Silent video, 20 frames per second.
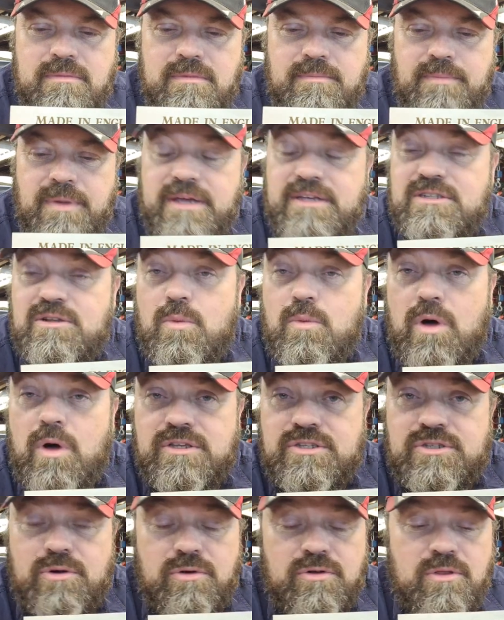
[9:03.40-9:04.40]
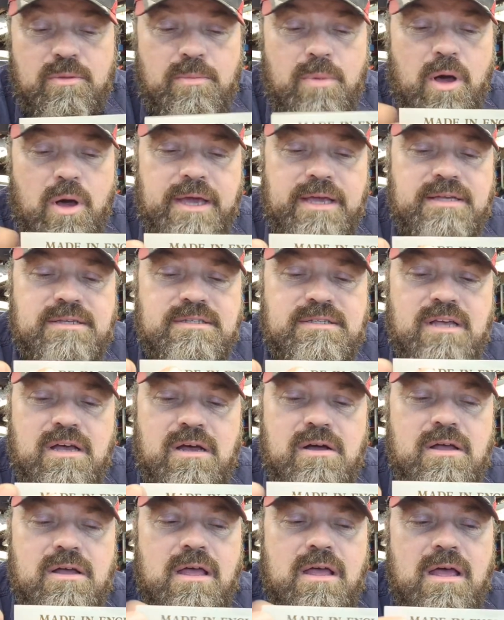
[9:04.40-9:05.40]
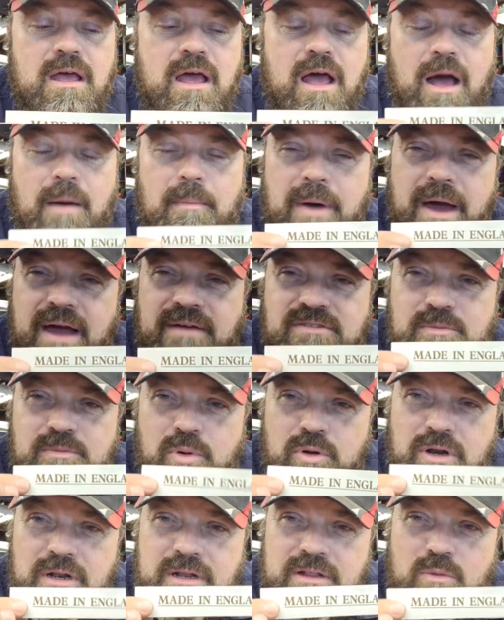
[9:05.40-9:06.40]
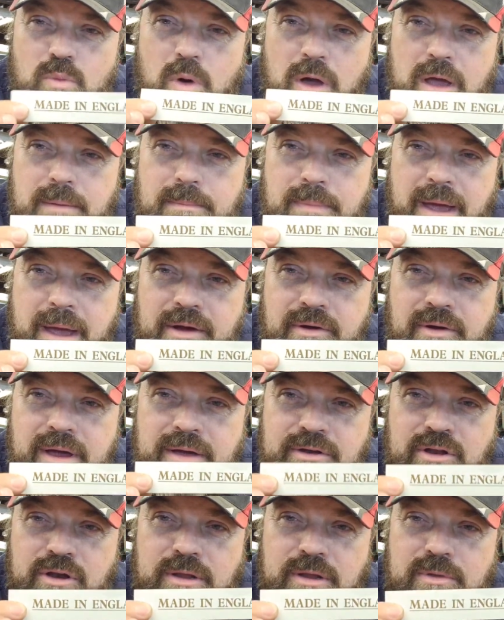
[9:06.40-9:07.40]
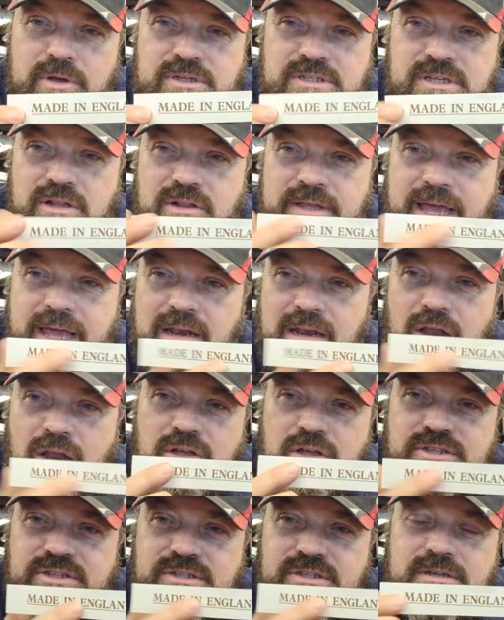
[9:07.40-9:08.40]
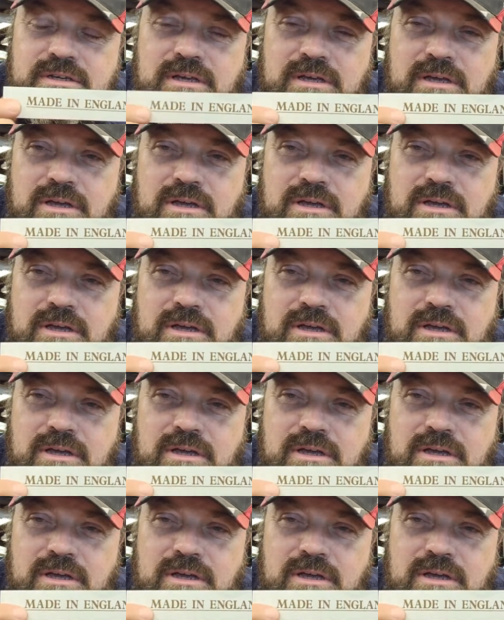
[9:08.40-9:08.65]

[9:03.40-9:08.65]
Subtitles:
based on what I saw on the bike. So I might have to put a little white background on it because it'll get lost